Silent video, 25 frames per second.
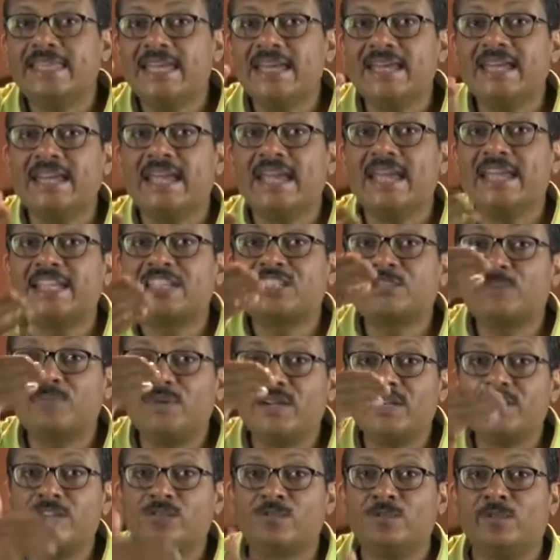their
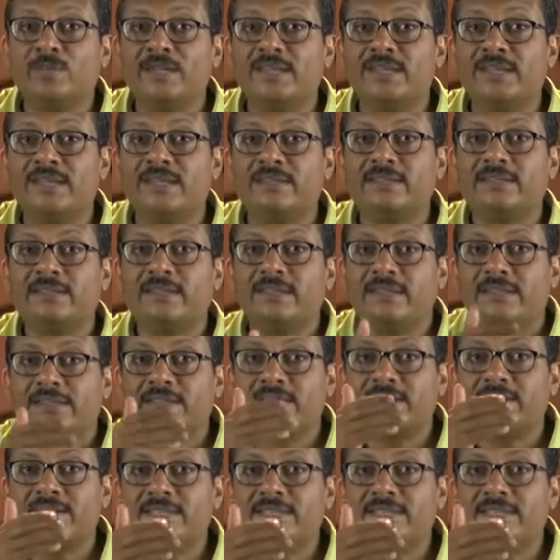expert opinion, the